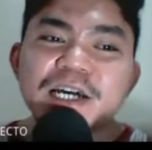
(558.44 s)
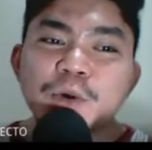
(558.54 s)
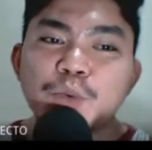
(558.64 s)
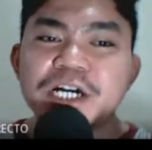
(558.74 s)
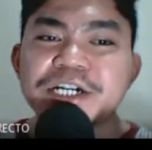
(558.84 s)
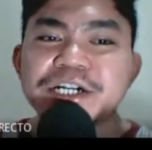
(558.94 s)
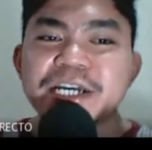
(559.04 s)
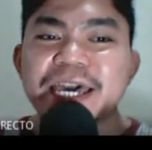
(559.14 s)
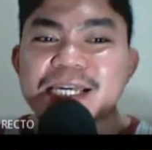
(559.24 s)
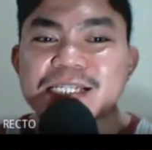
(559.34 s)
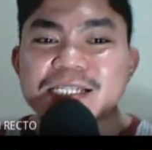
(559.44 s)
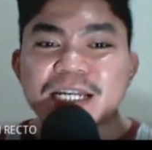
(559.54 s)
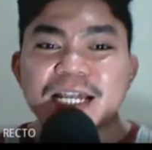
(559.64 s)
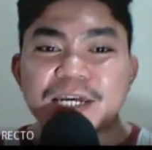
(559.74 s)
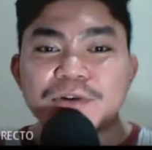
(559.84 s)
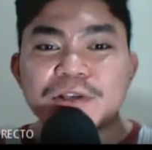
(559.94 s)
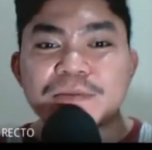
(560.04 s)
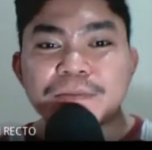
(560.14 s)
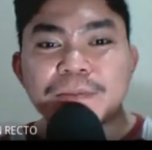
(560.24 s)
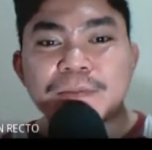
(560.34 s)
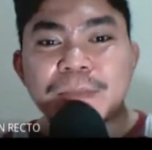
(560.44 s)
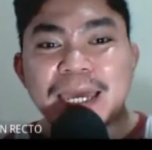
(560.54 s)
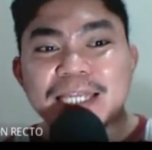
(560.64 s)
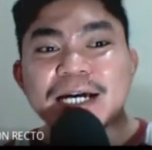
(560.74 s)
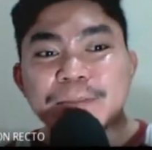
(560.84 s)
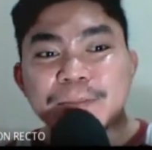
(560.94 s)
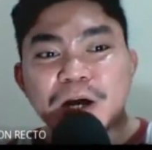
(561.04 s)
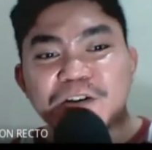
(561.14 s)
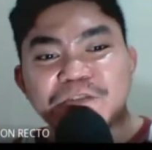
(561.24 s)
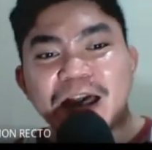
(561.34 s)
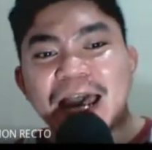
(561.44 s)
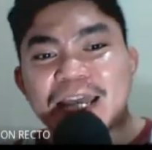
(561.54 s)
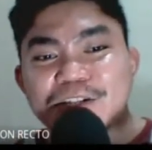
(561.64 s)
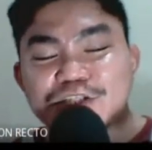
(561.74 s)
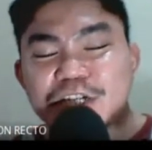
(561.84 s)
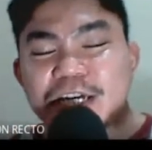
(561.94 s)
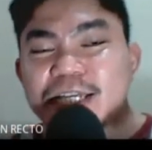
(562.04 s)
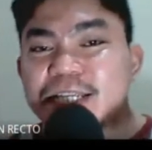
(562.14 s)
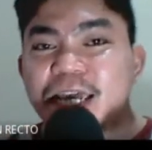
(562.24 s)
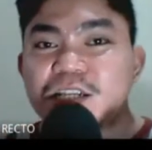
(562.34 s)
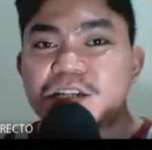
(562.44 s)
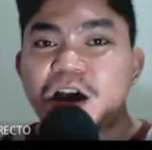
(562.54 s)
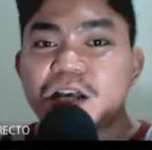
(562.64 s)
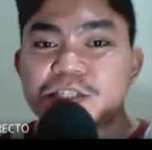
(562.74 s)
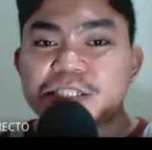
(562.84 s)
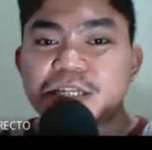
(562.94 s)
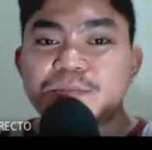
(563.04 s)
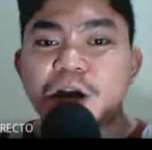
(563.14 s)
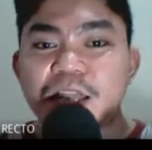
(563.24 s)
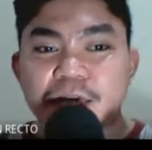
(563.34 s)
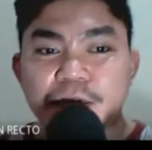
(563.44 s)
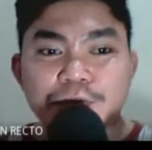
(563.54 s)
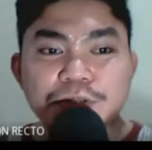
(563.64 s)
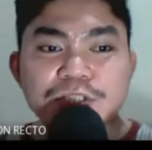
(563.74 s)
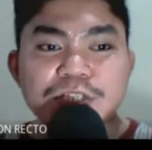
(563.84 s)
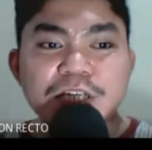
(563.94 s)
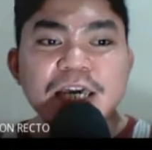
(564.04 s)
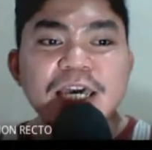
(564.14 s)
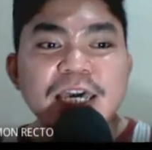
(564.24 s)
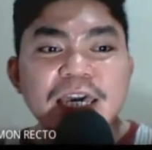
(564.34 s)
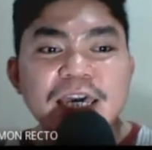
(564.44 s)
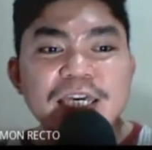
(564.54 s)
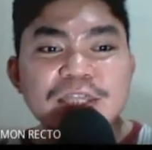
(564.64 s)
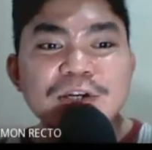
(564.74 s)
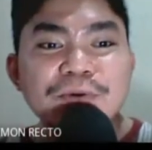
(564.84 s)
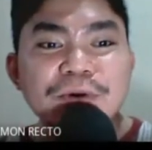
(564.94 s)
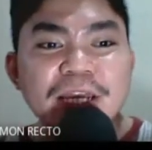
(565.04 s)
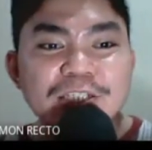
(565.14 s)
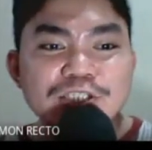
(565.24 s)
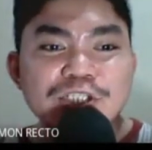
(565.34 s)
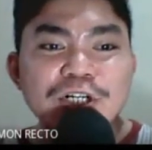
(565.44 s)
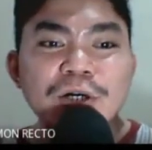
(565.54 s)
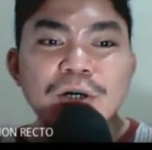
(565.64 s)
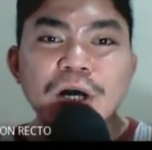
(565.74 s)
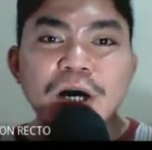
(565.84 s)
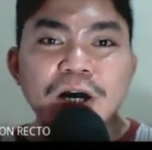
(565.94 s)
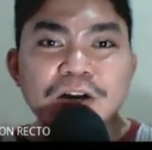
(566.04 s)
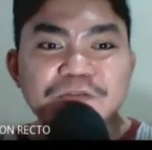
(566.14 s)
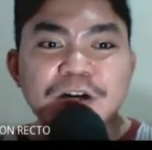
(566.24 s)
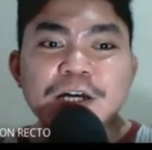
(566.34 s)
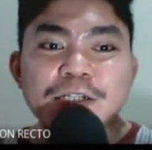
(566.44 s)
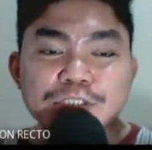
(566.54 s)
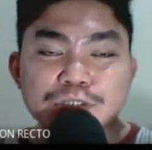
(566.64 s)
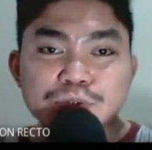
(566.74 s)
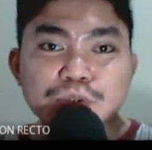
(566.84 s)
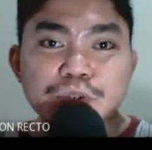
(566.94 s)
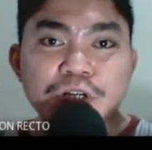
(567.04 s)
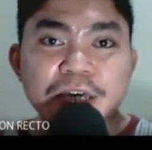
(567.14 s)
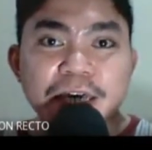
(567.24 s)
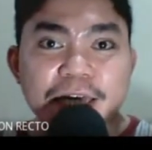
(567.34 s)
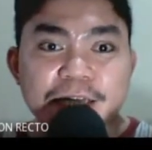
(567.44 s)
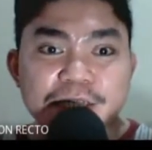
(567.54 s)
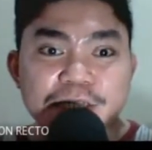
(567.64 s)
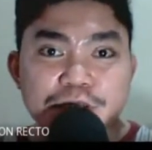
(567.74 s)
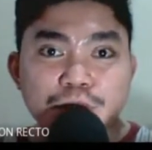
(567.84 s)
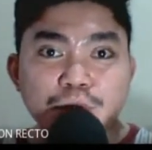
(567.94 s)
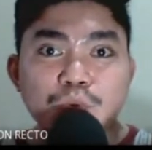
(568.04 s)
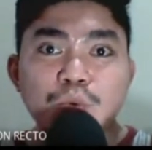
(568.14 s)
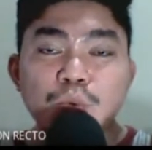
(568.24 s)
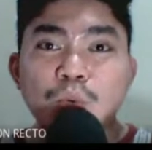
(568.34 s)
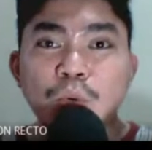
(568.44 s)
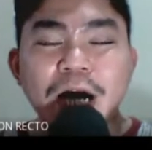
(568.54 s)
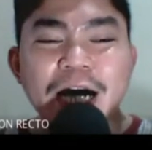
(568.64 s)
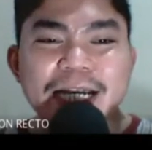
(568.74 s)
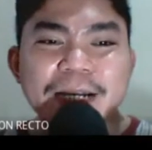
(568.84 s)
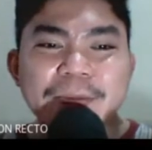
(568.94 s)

Water is a liquid made up of hydrogen and oxygen molecules in the ratio of 2 is to 1.